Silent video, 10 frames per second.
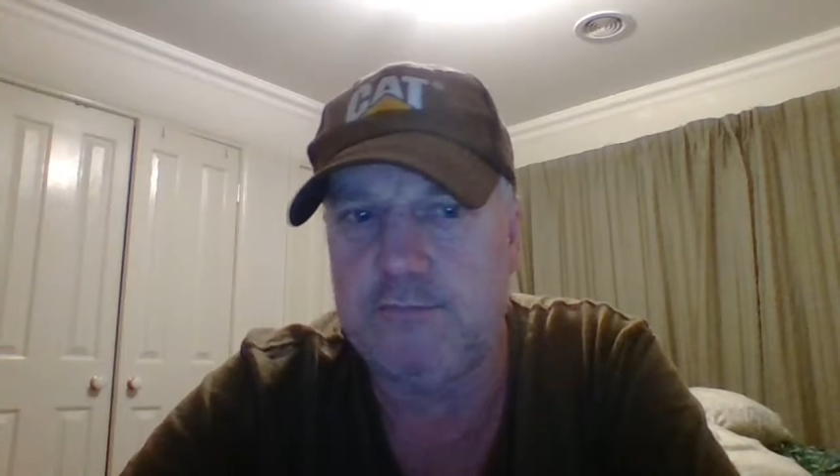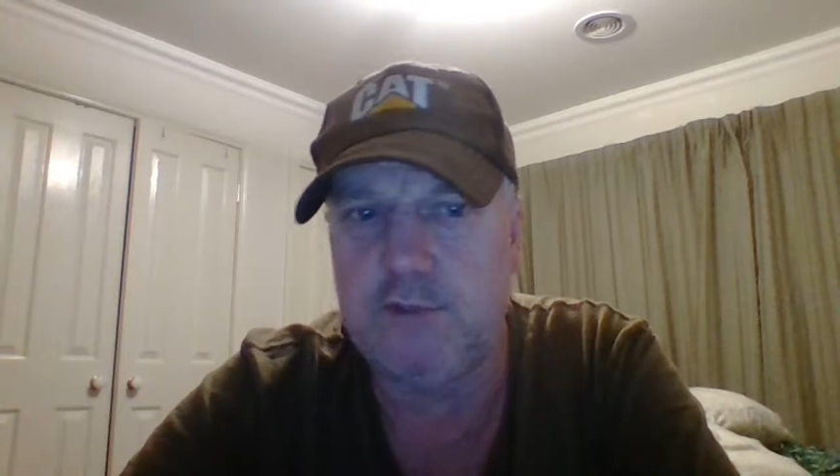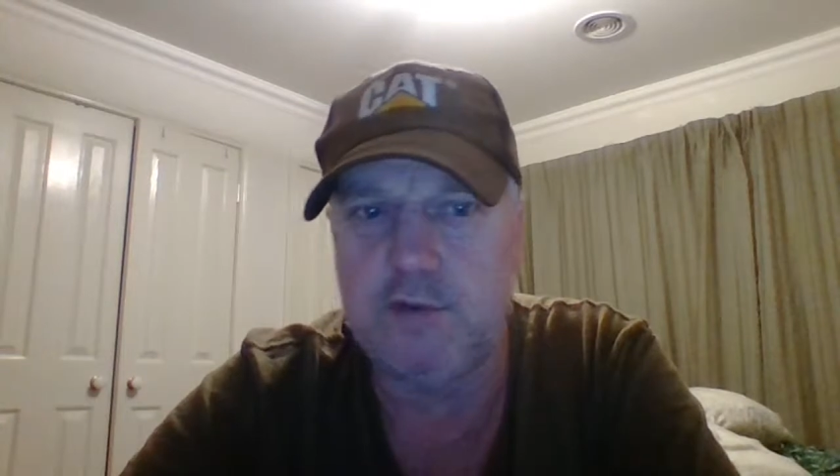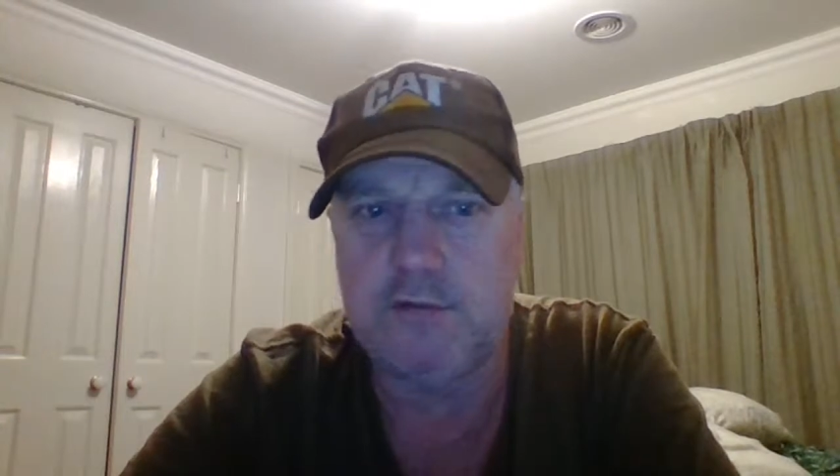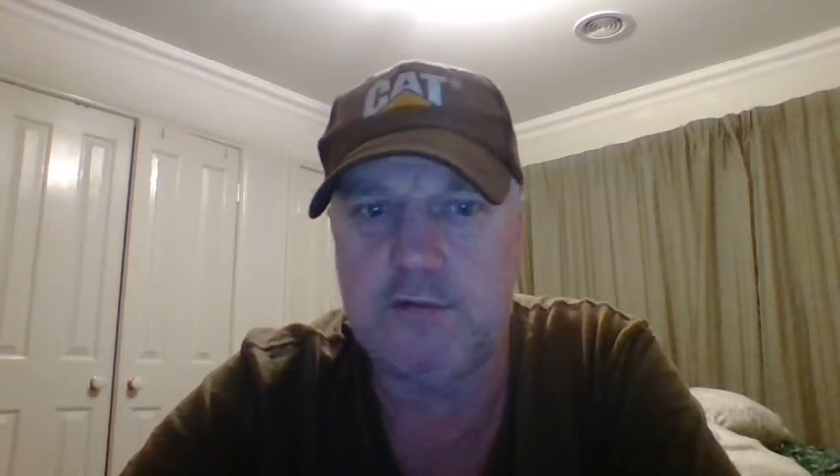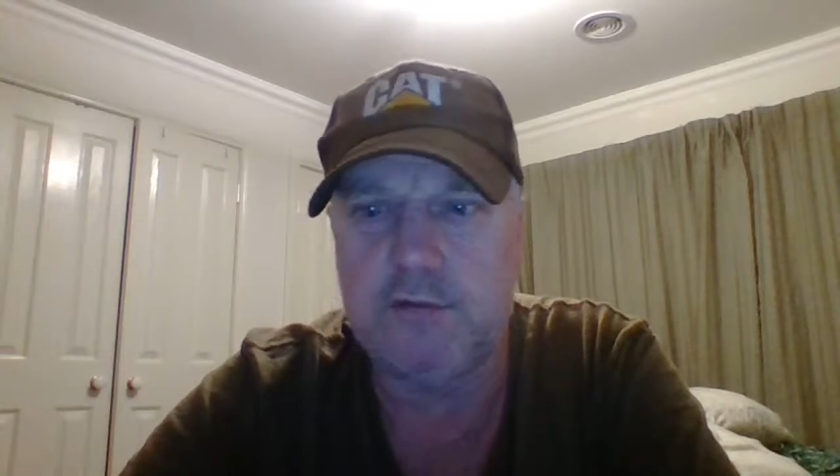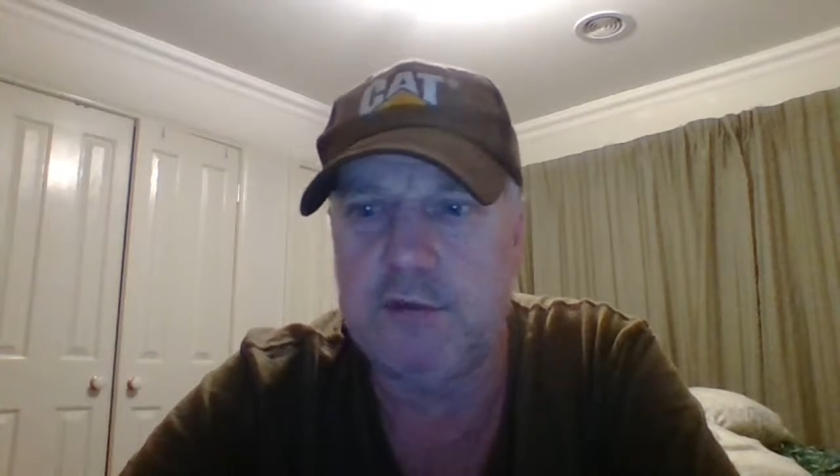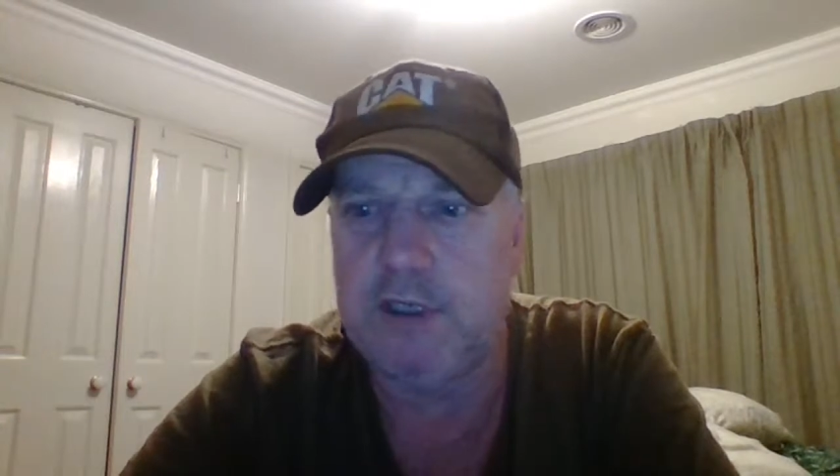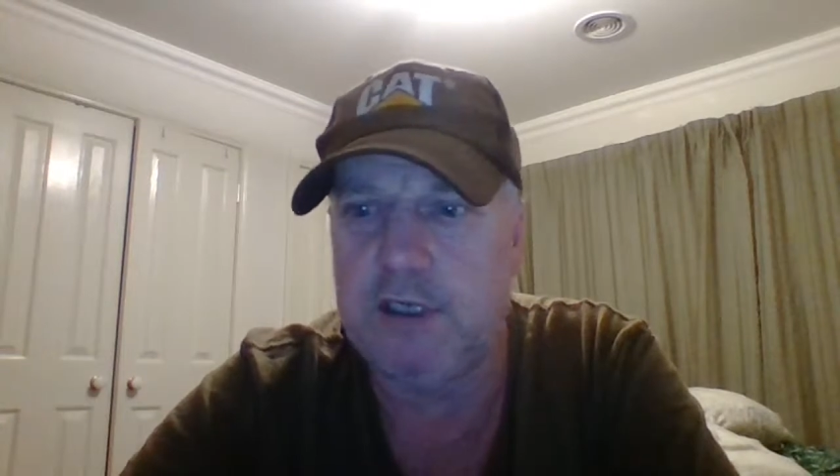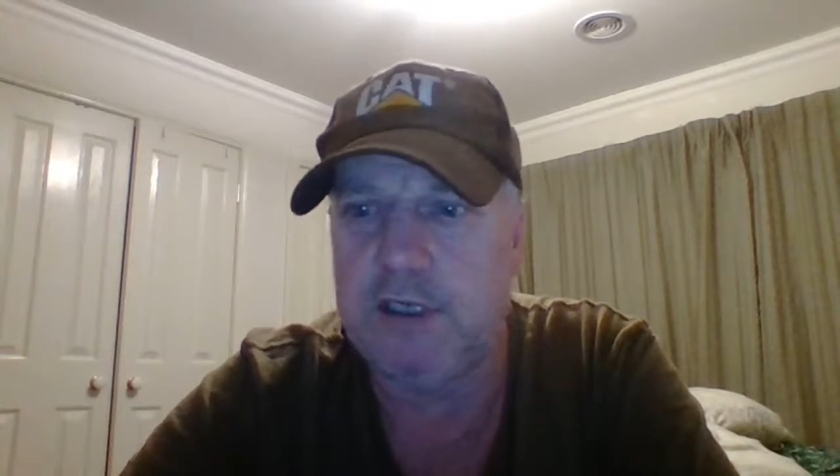well,
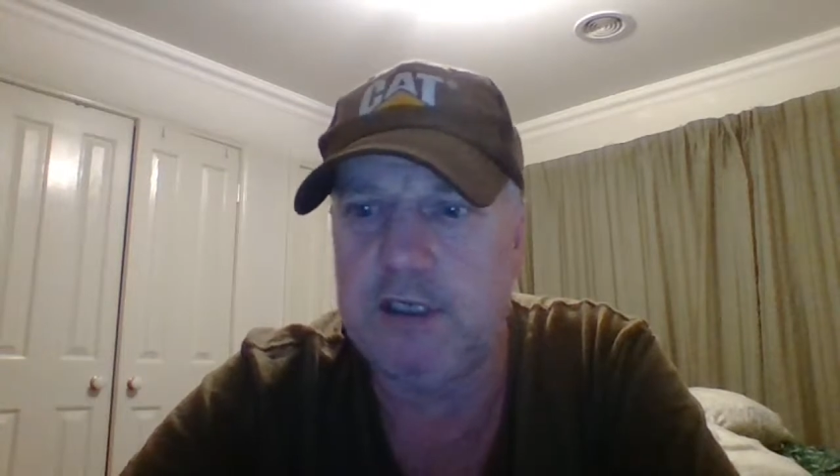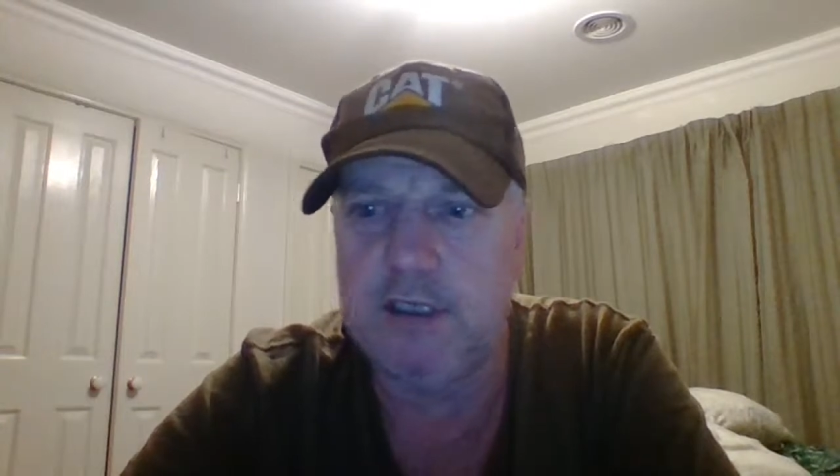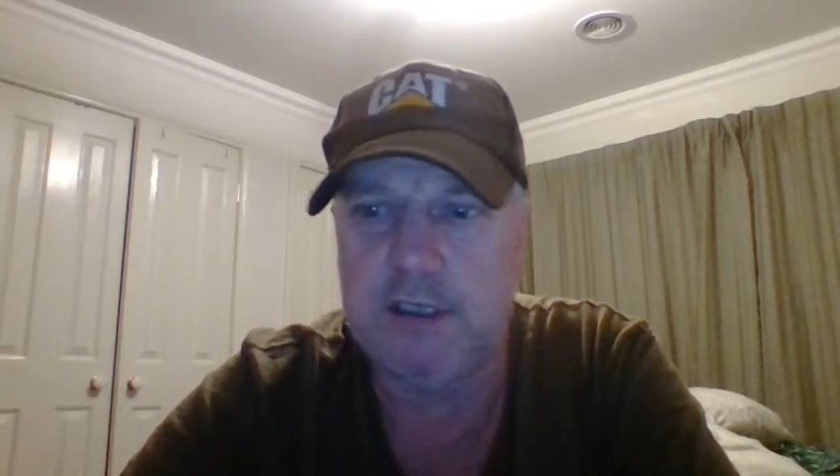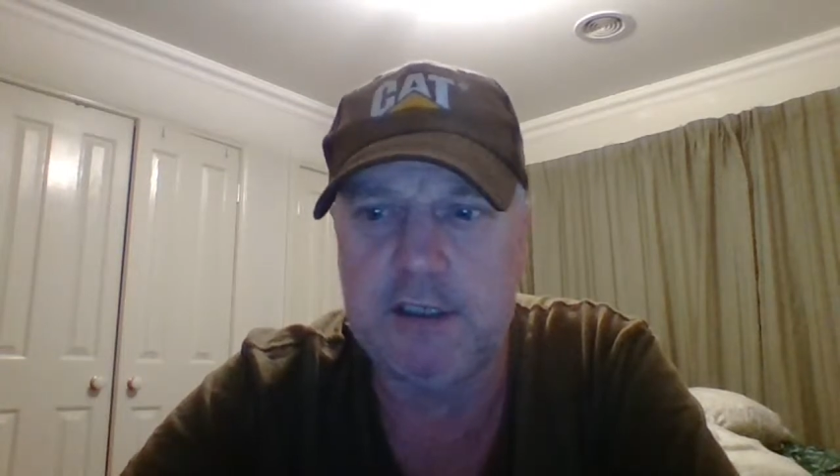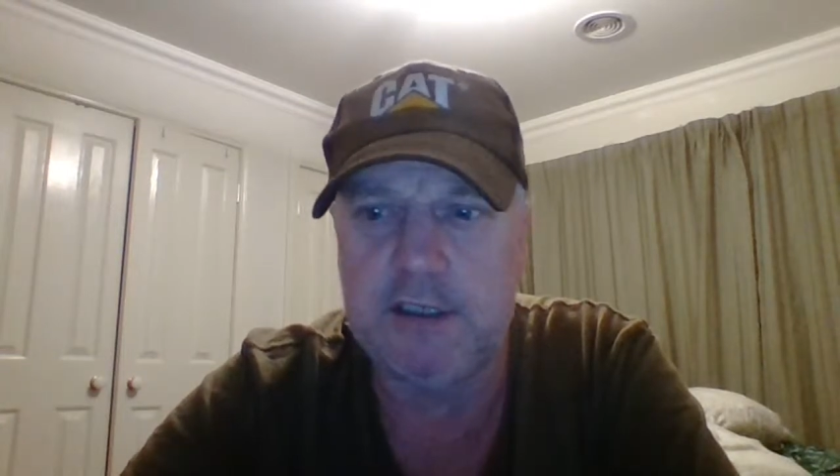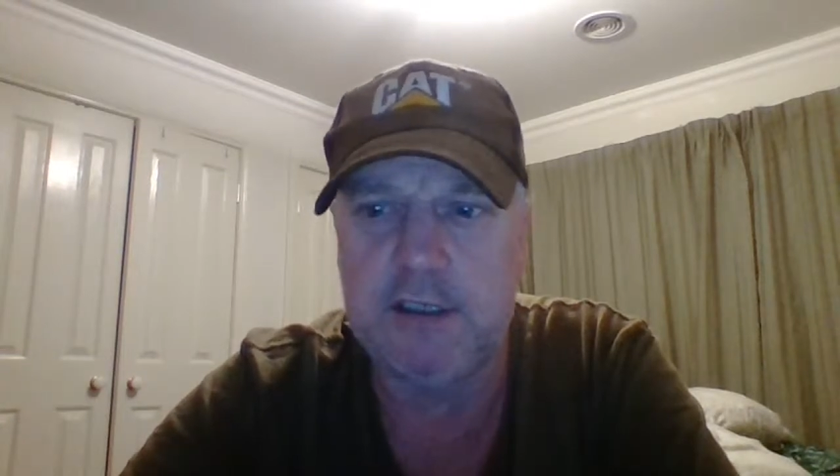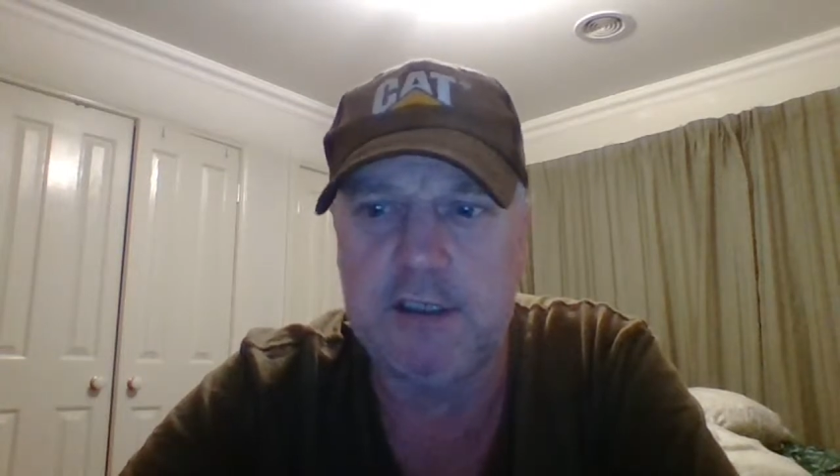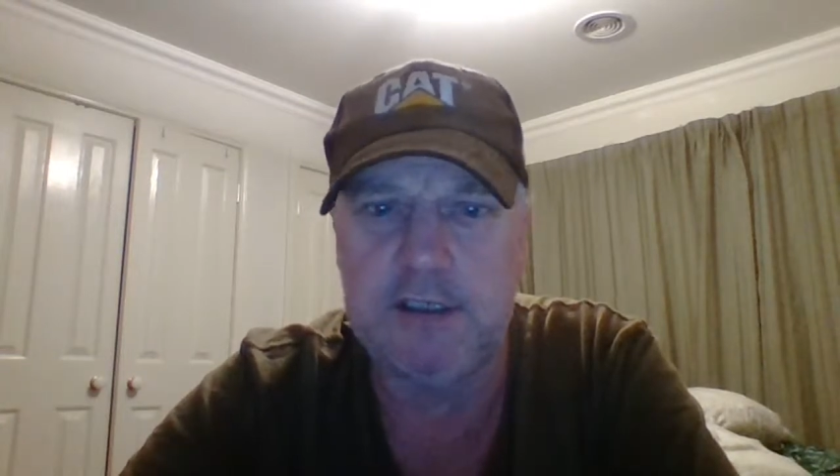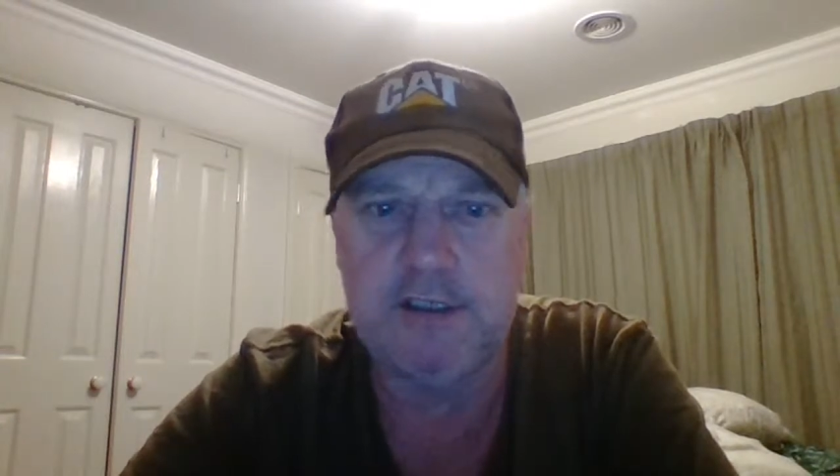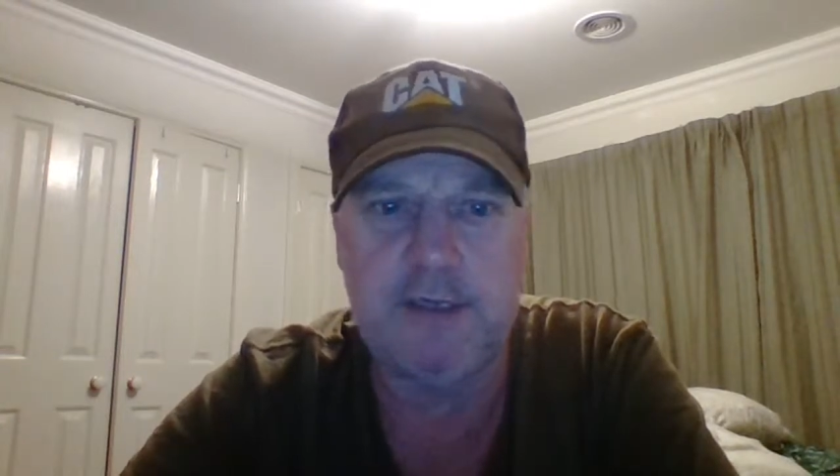
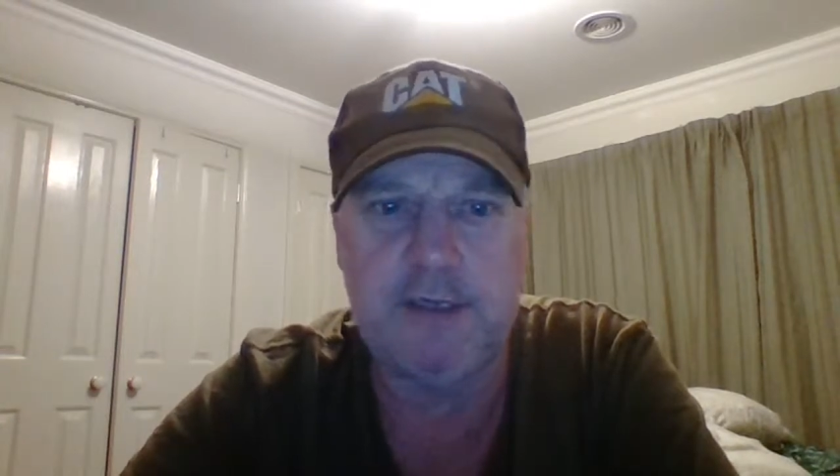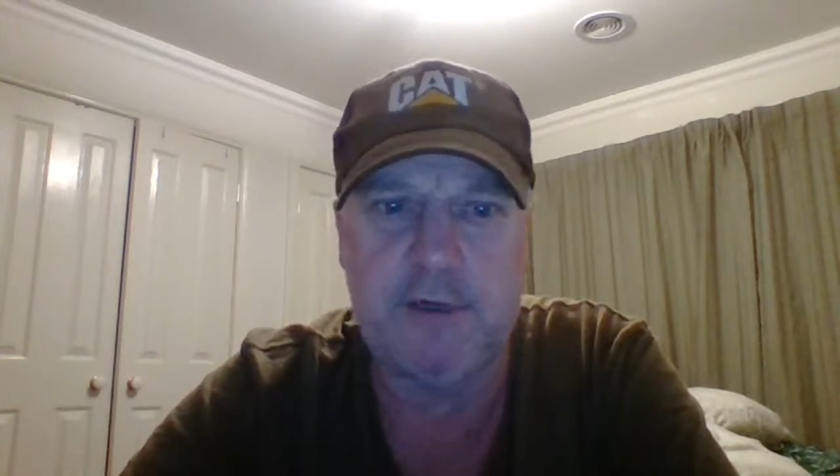that